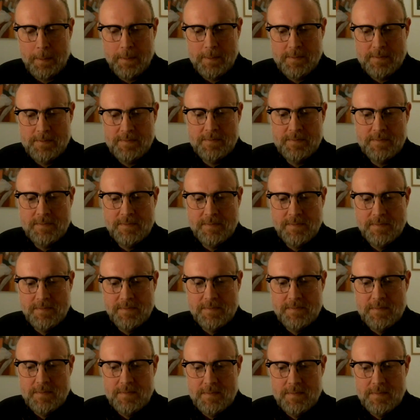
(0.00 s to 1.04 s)

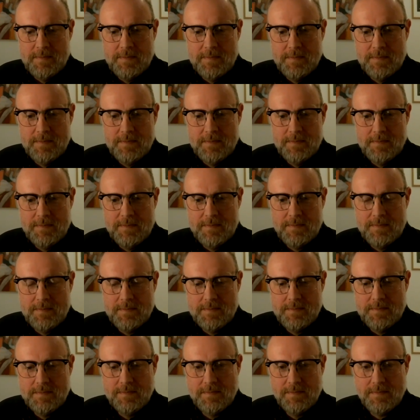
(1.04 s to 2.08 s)

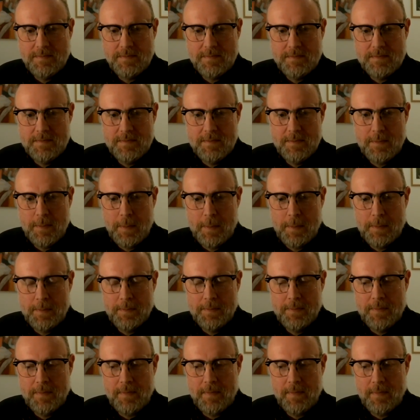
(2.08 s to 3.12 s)

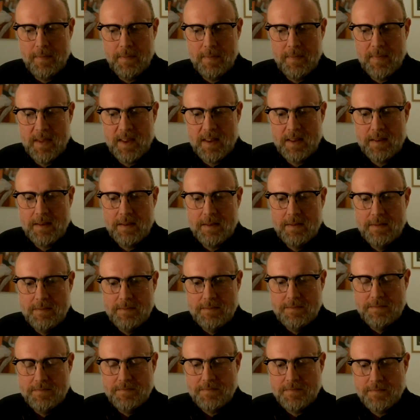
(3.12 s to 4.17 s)

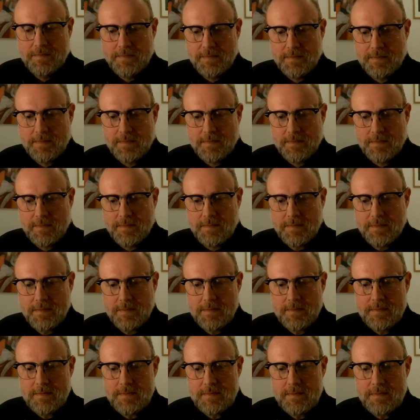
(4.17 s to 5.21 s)

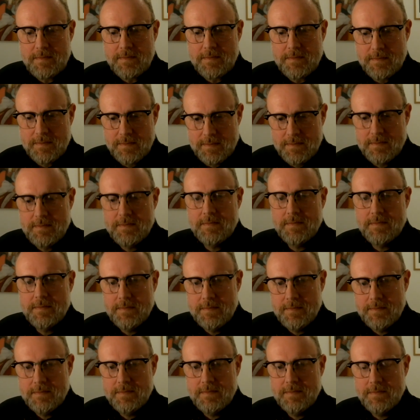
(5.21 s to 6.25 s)

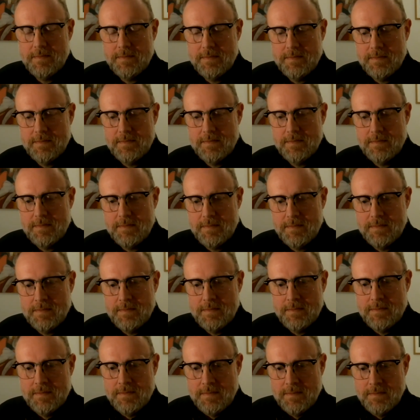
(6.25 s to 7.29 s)

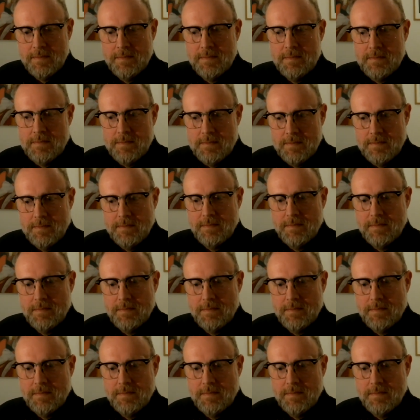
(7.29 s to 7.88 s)
This person isn't speaking.